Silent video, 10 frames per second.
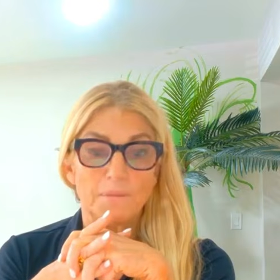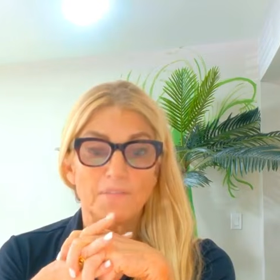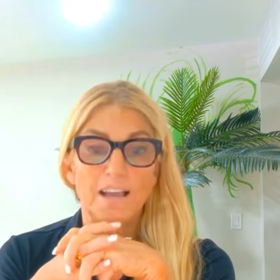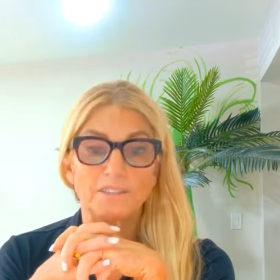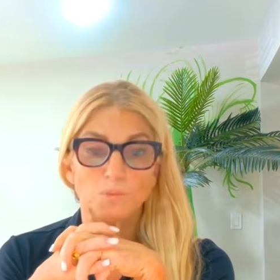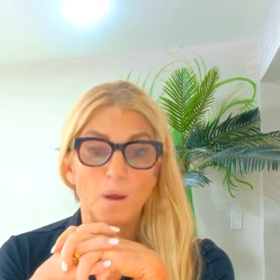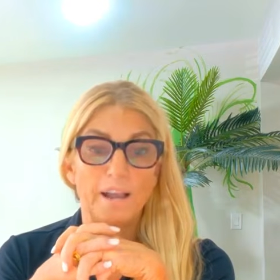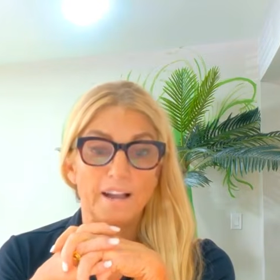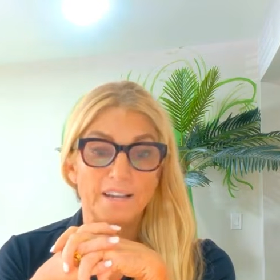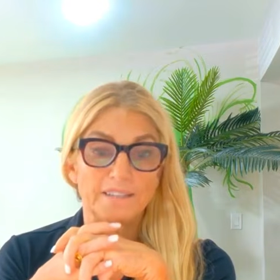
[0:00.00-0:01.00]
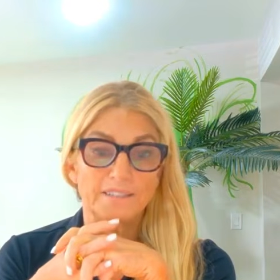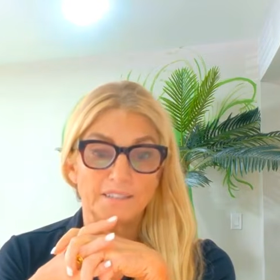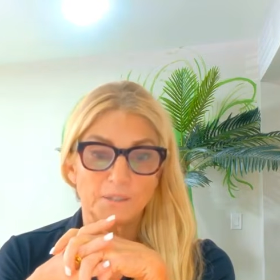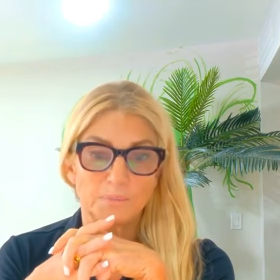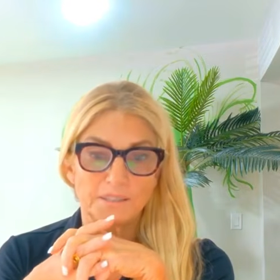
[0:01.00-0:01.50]
And that's why I got into
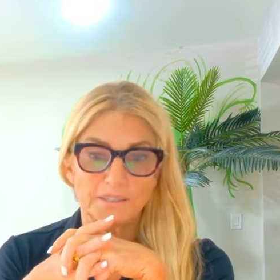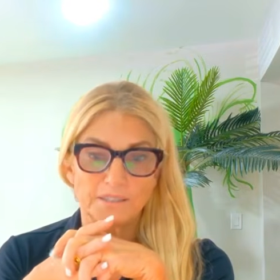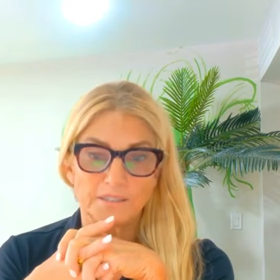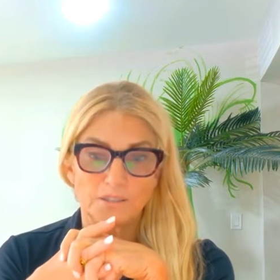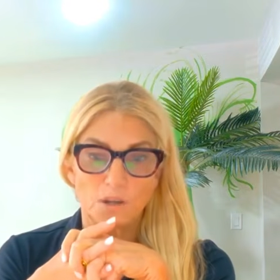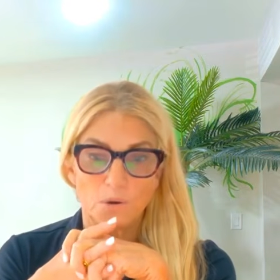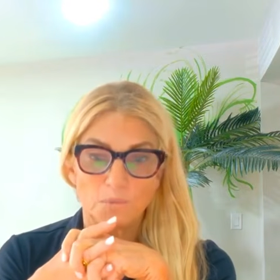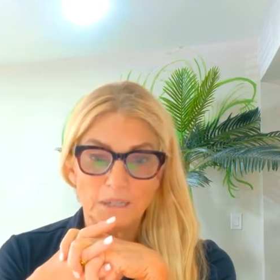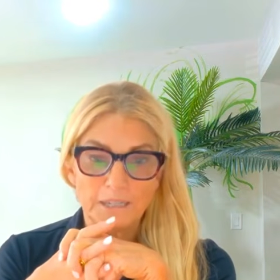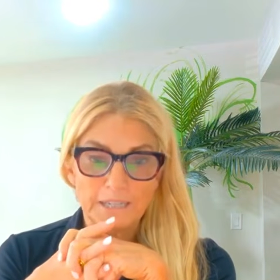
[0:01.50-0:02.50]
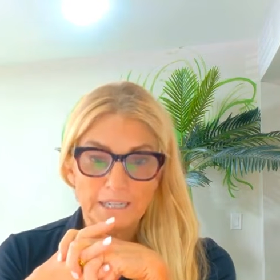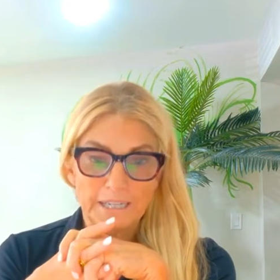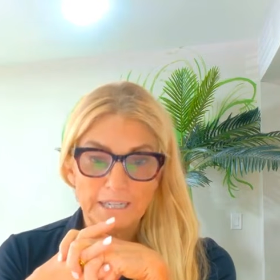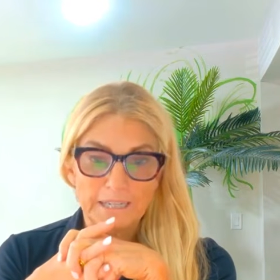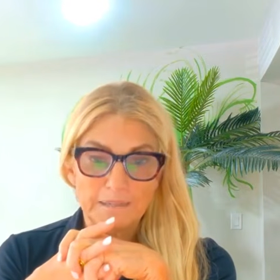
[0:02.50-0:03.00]
this business. So
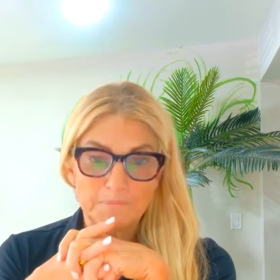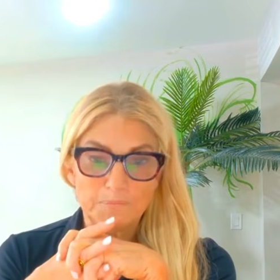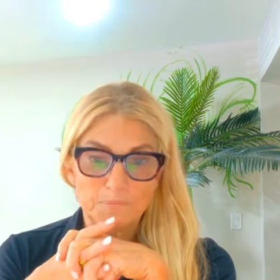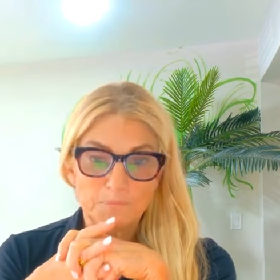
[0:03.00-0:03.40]
I'm